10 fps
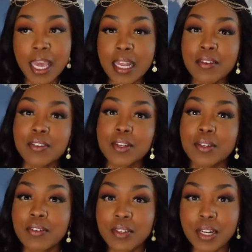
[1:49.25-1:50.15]
And if you don't
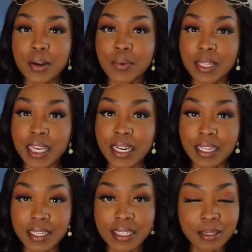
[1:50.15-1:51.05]
even know what that
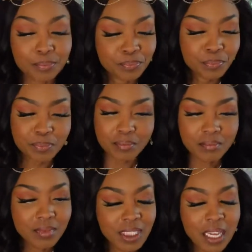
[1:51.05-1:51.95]
is,
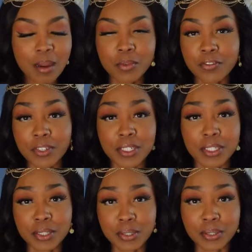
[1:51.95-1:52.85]
I'm referring
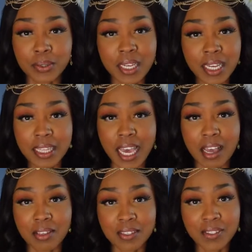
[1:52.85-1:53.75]
to the
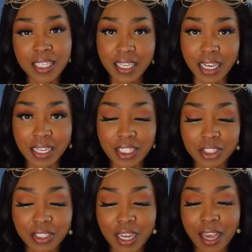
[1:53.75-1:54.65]
House of Sillage.